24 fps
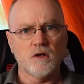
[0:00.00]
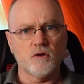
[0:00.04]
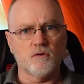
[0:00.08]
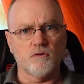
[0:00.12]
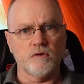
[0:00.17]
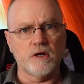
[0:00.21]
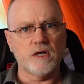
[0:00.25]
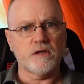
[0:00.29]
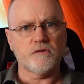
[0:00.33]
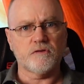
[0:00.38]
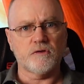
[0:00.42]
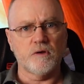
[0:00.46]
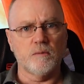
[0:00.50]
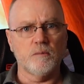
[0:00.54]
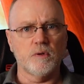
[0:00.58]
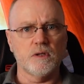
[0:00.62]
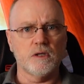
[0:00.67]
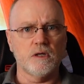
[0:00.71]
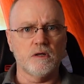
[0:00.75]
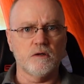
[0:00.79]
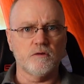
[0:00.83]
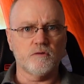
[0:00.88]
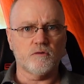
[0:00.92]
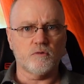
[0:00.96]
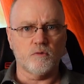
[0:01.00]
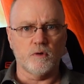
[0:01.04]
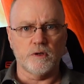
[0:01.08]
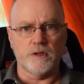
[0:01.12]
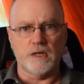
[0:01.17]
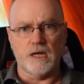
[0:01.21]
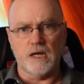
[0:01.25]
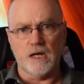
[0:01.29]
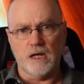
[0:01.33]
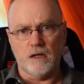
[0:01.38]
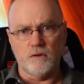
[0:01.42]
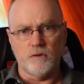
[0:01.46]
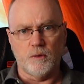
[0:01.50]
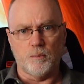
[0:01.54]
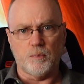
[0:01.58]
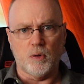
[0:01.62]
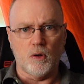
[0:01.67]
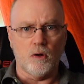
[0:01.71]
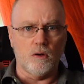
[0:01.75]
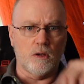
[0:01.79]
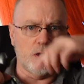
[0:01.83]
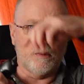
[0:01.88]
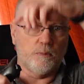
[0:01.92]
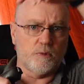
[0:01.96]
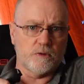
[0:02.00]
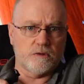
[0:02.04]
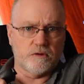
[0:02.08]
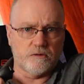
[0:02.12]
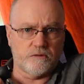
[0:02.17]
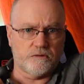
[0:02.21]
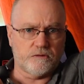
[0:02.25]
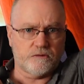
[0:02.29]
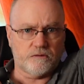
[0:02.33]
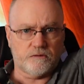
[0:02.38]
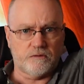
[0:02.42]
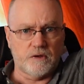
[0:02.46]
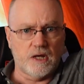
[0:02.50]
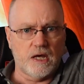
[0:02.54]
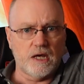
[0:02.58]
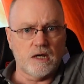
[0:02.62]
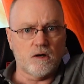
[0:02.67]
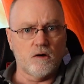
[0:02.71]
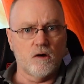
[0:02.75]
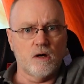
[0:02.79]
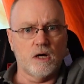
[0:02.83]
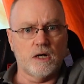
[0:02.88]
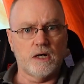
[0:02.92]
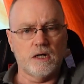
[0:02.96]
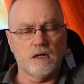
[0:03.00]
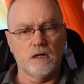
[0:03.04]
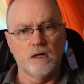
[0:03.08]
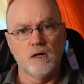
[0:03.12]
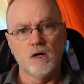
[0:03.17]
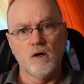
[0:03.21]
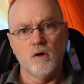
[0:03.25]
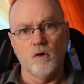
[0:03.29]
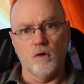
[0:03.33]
Greek symbol is, where they held the pole up with the snake on it,